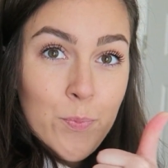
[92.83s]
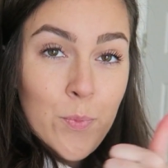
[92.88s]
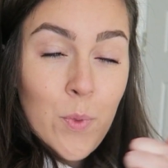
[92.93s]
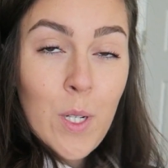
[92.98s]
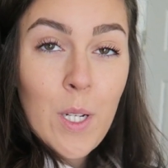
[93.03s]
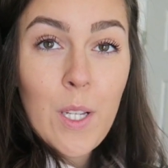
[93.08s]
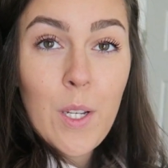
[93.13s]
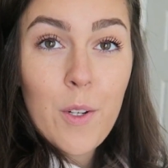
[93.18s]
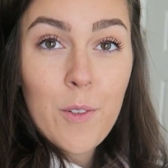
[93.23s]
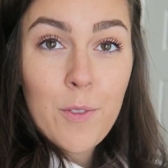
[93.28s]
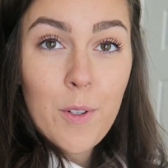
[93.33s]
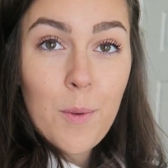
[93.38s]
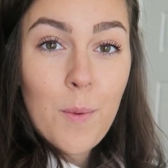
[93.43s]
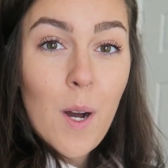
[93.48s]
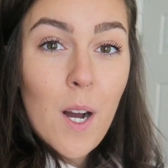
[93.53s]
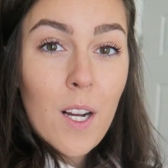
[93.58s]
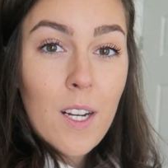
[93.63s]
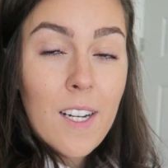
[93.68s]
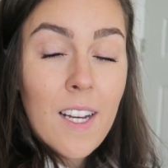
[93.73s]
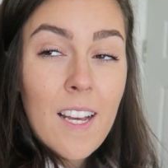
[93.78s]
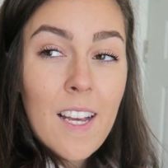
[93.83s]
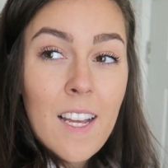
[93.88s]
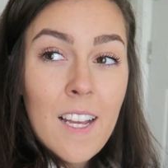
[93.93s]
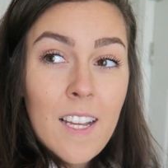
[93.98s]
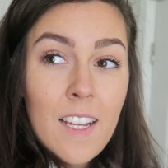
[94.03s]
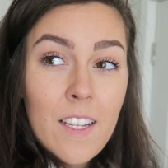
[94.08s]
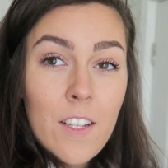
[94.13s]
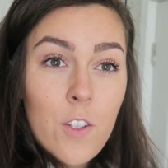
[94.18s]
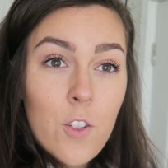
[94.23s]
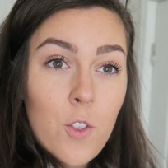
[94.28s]
we're gonna go for a walk,
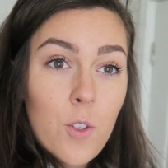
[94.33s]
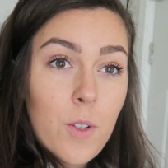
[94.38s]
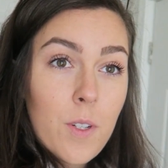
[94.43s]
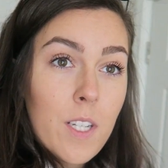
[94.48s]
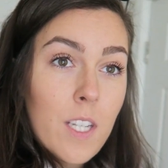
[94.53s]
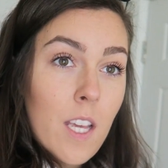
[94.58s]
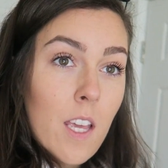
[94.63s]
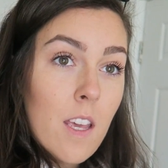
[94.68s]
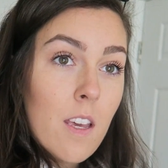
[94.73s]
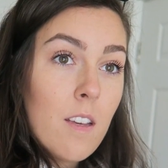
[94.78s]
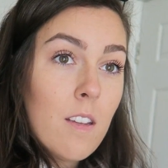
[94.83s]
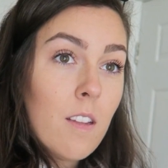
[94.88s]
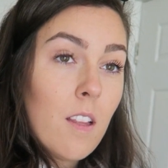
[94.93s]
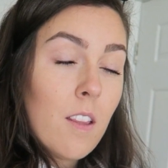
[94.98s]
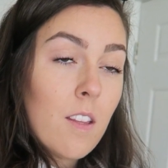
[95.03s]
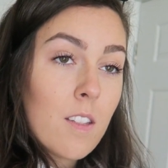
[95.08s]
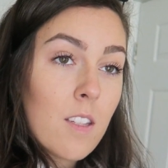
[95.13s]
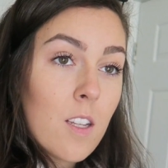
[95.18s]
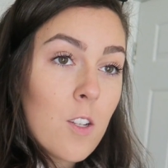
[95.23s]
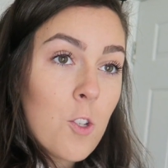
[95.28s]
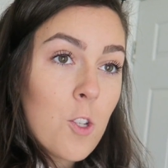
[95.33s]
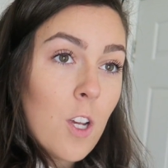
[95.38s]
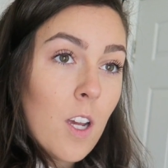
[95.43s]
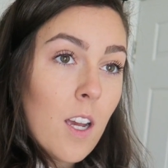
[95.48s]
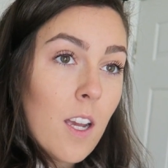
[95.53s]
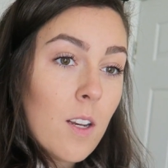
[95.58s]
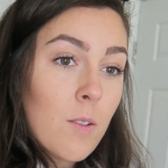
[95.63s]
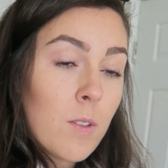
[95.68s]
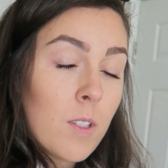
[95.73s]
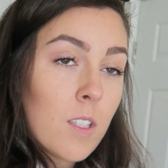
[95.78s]
enjoy the
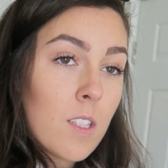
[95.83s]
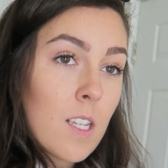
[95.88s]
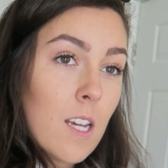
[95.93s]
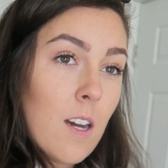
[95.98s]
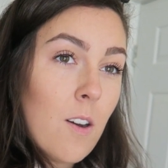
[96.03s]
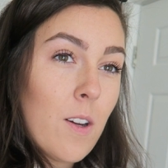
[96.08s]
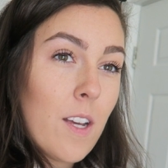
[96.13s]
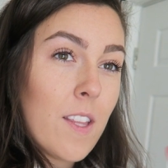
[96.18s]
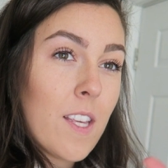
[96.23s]
sunshine while it's out.